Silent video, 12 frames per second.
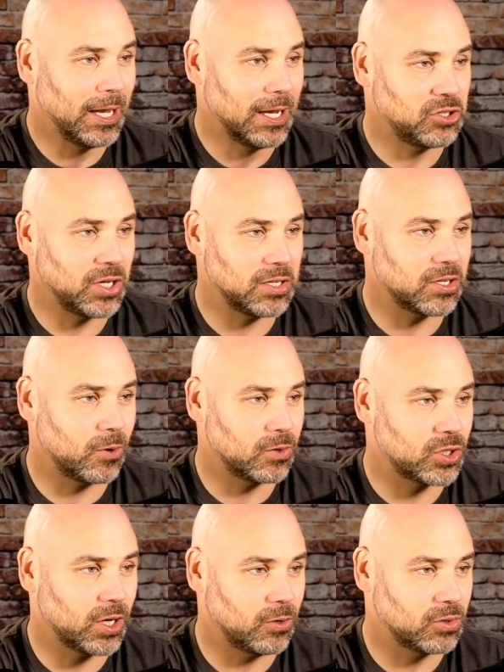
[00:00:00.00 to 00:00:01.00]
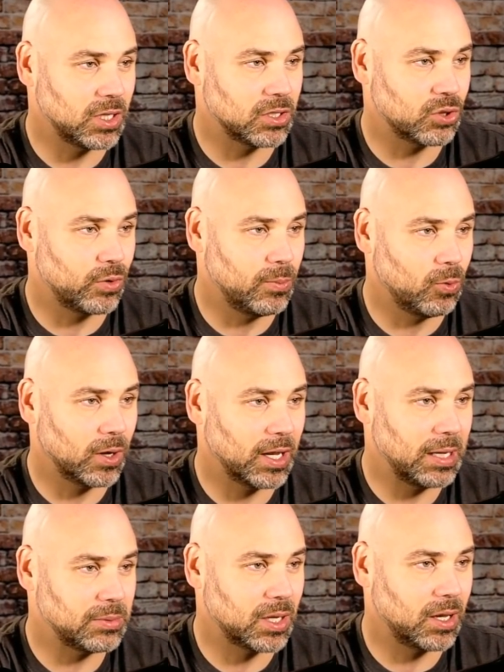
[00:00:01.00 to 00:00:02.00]
Chase Hogan Jones says, 3 more
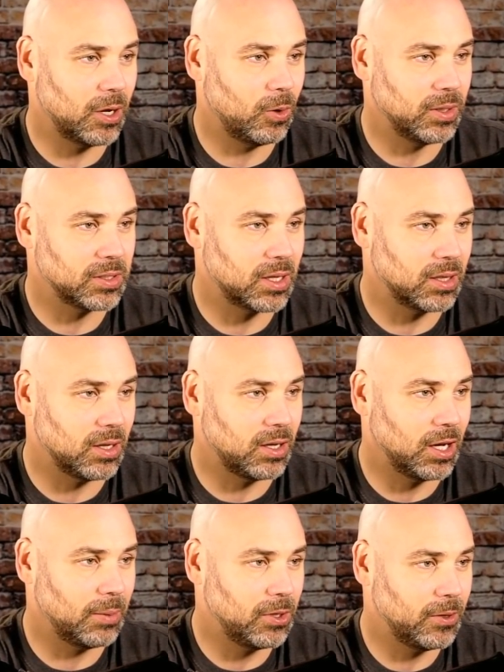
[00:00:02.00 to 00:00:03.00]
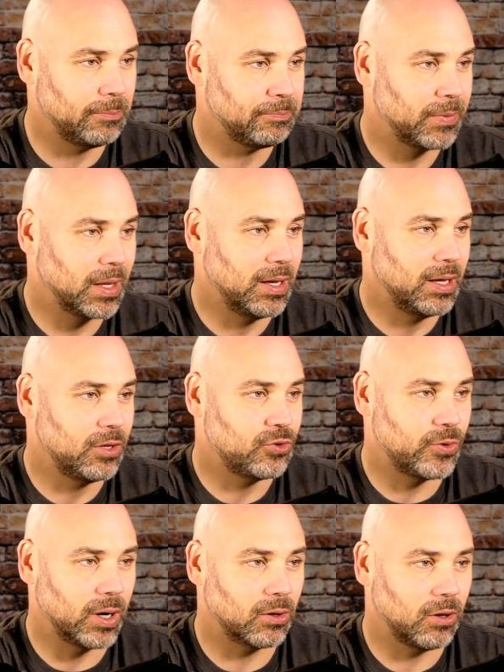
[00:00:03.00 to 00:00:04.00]
games to go. Let's get the W.
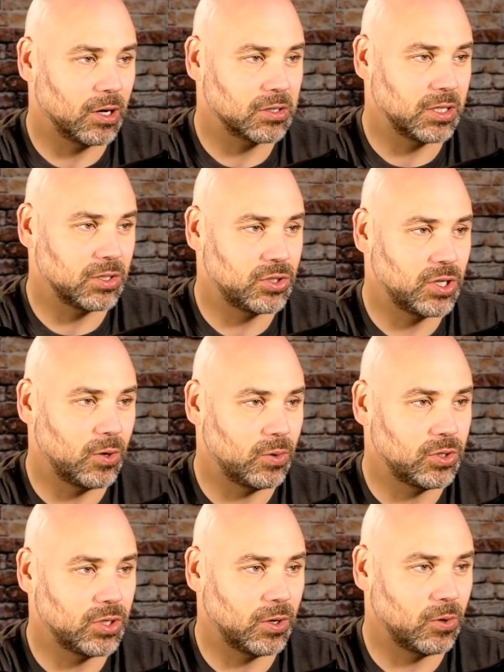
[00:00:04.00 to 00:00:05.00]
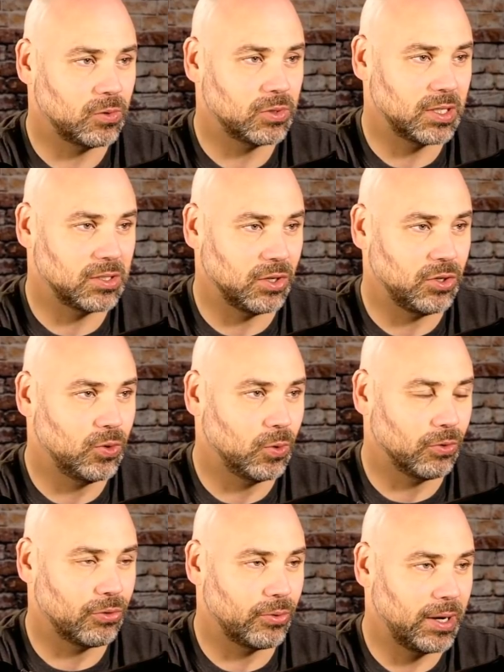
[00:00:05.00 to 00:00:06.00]
Trent Clark says, Joe and Jones is a dual
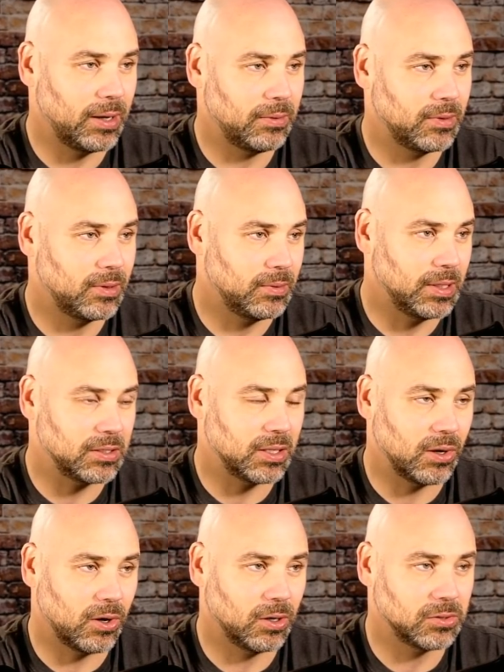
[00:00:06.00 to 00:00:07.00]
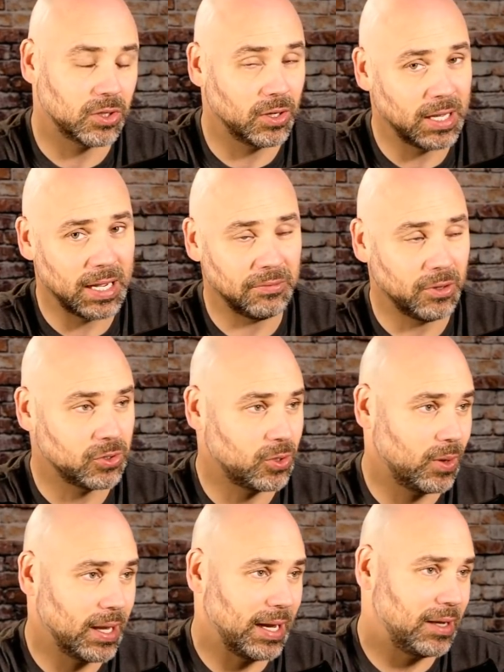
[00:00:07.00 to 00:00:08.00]
threat. Yes, they are. It's good to have those two
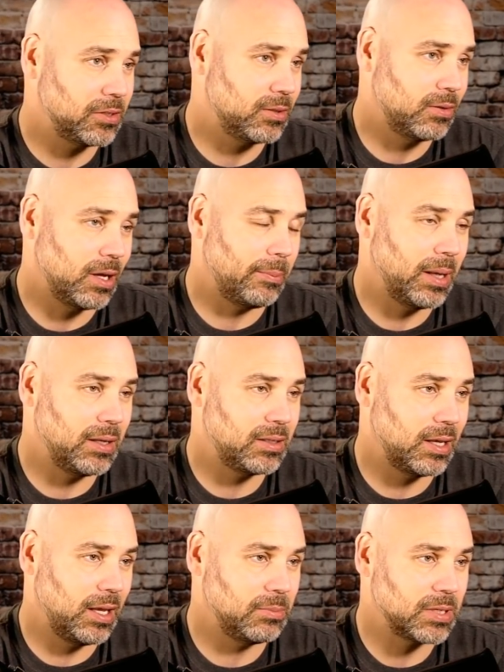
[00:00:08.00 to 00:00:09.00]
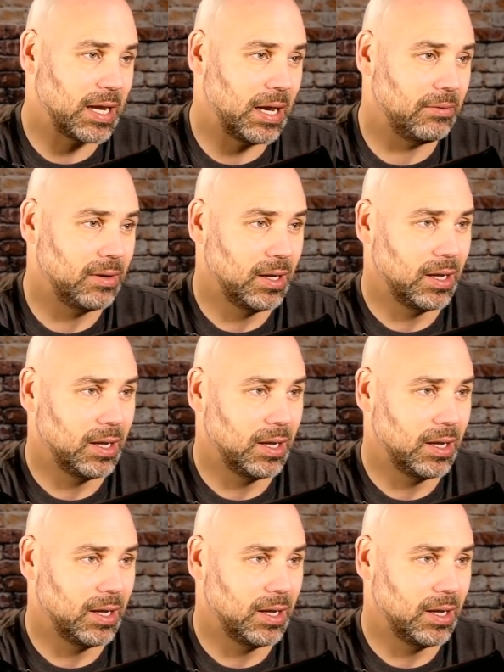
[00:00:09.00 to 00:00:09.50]
guys. Not many teams have